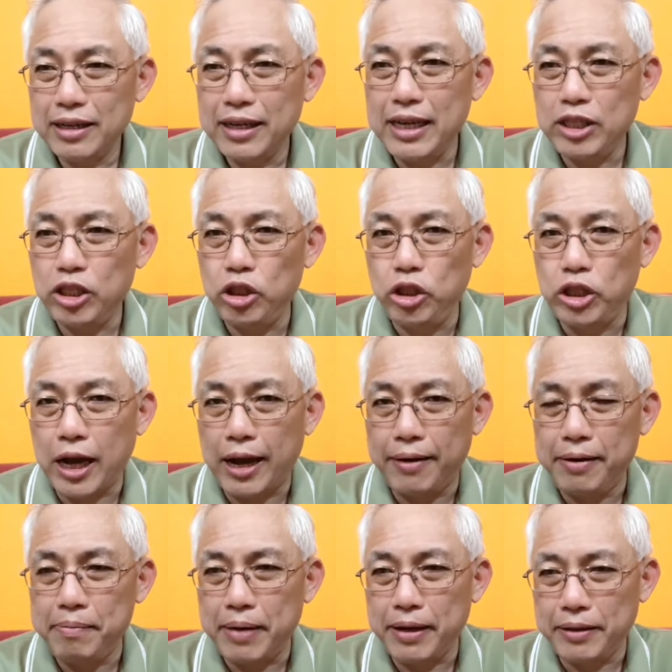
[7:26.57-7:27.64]
This is
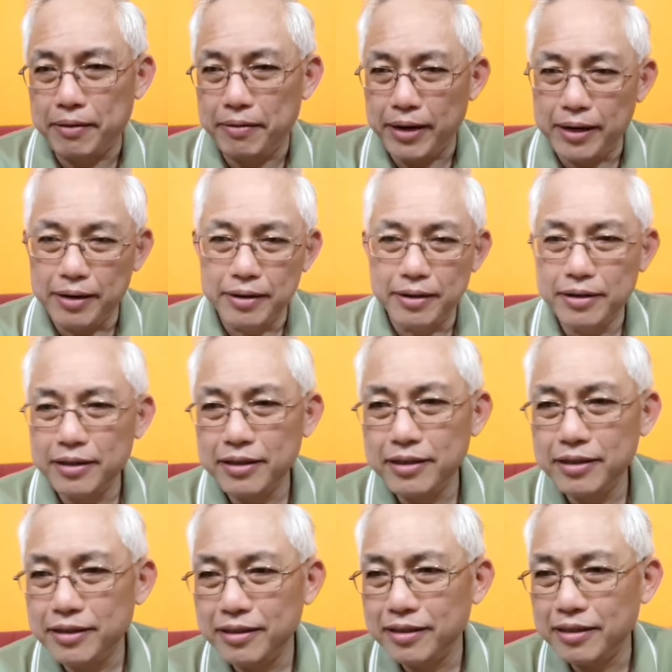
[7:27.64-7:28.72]
gerrymandering.
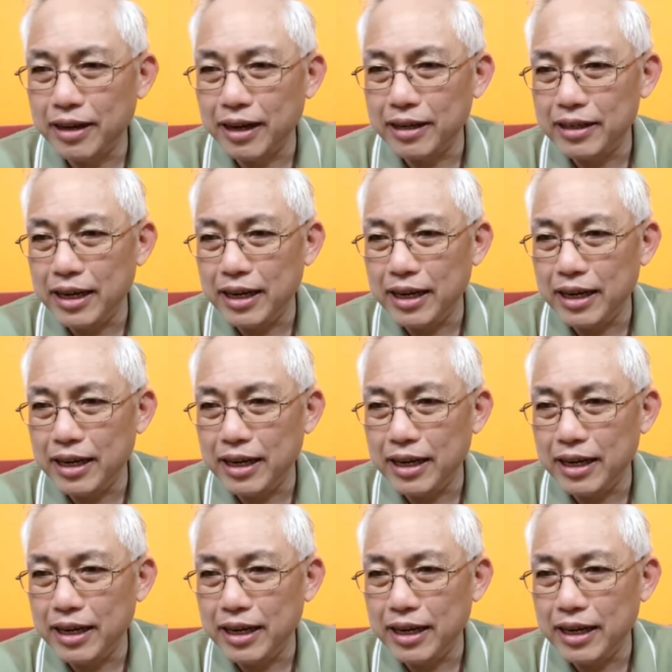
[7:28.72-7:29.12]
Right?